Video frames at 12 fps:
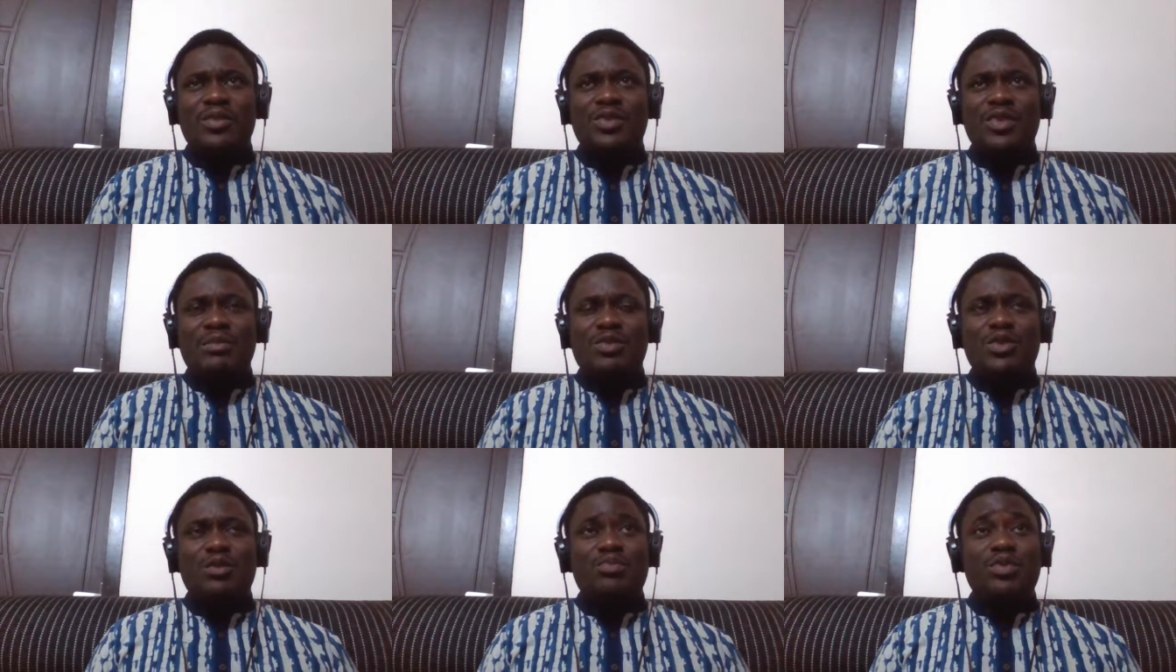
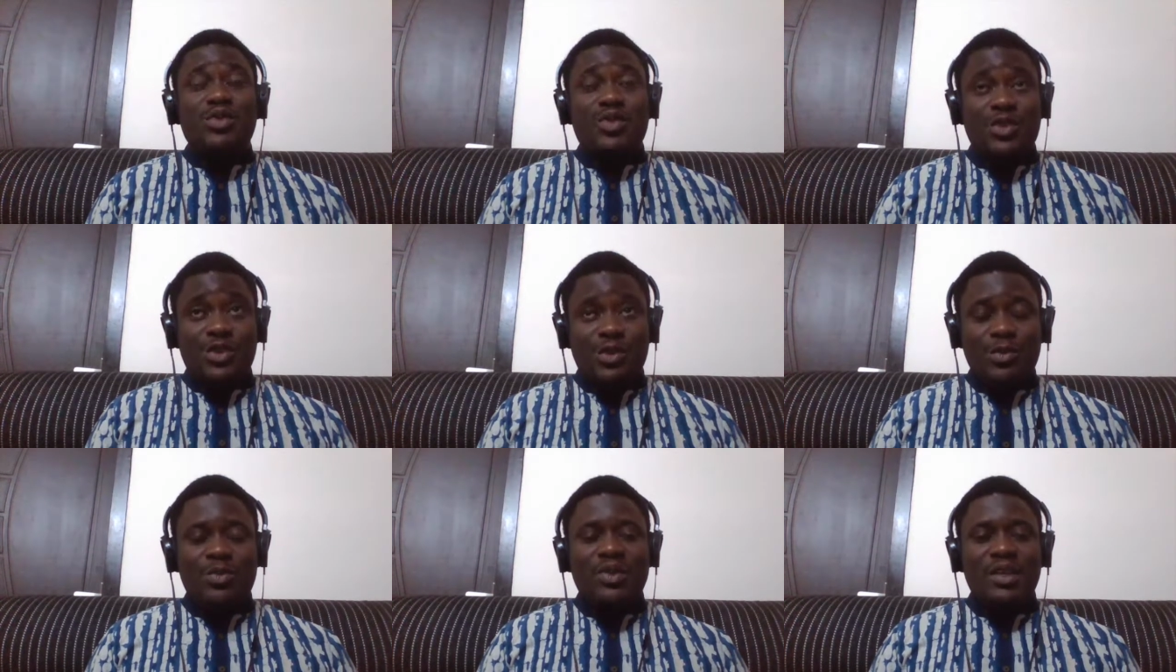seems to
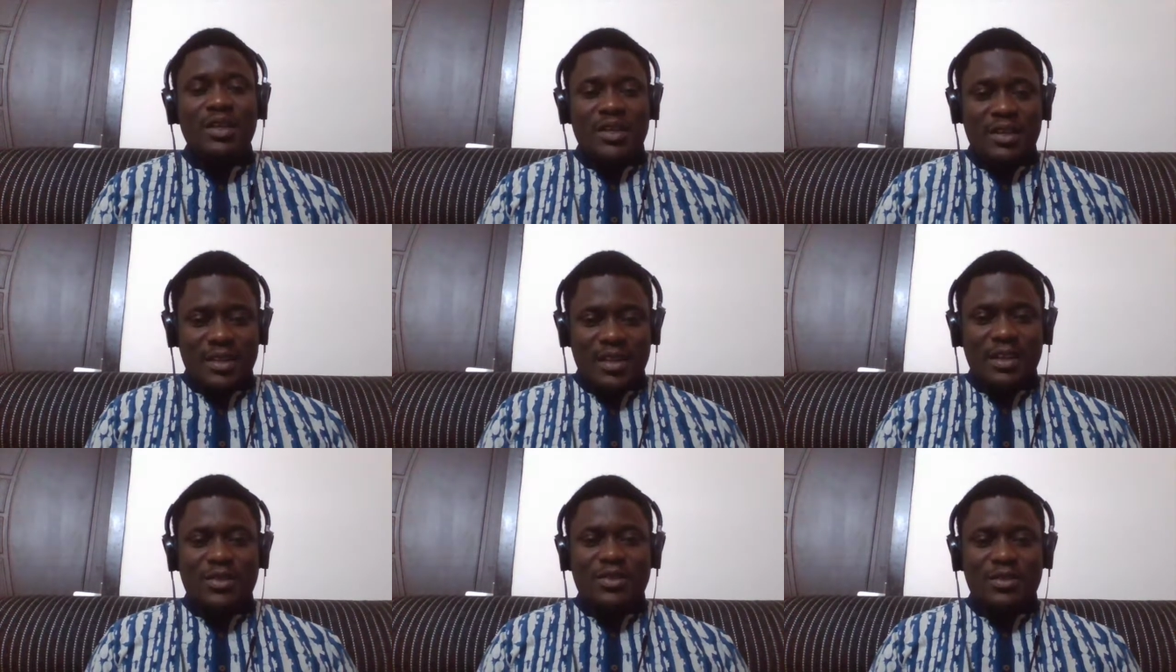presume
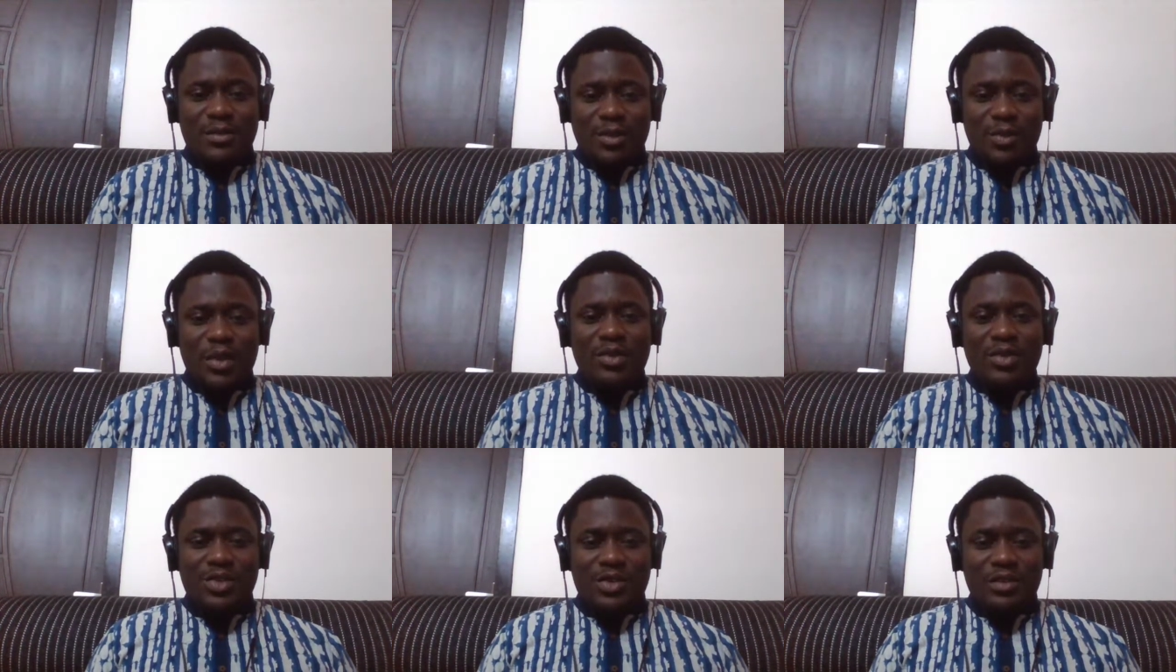that the
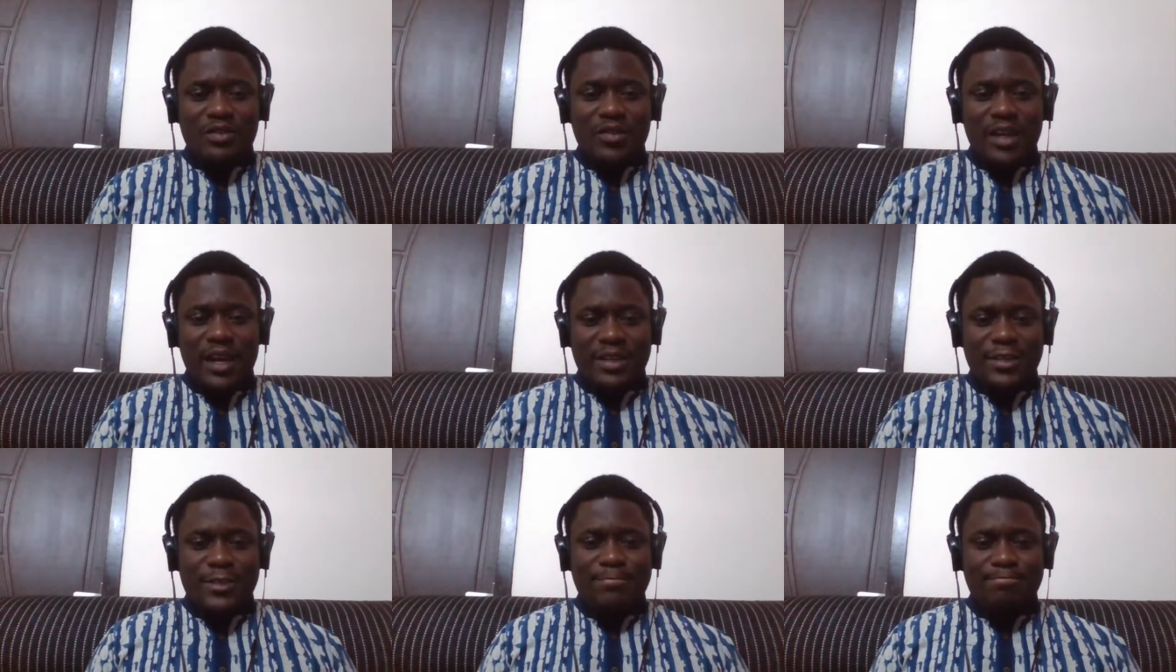world is still
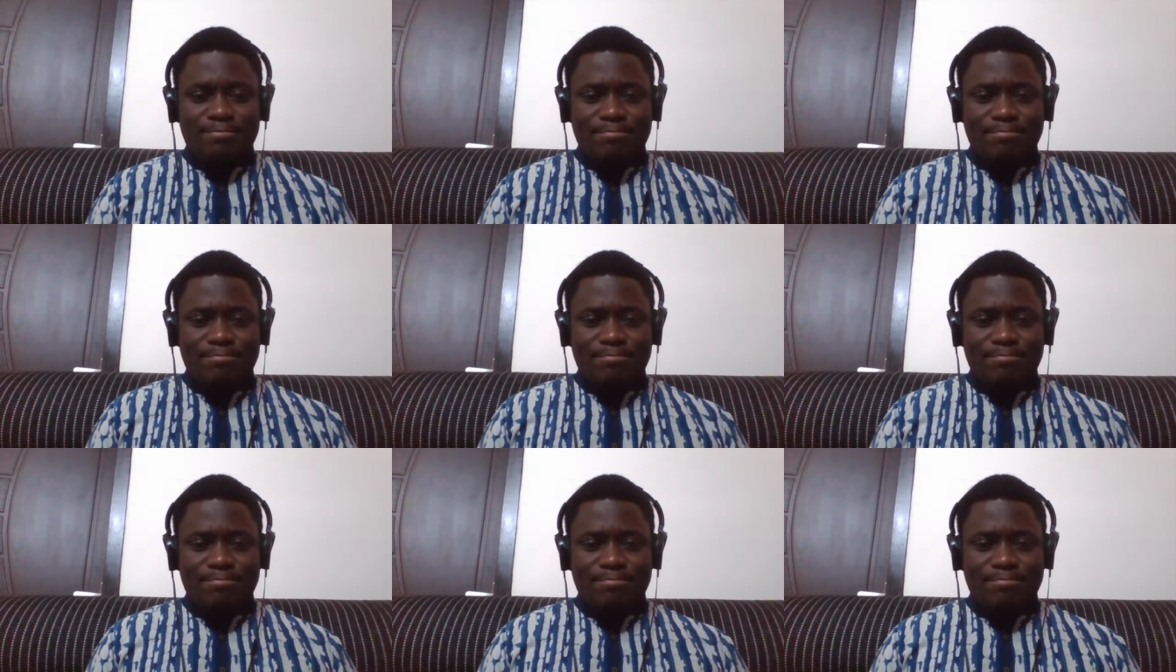flat,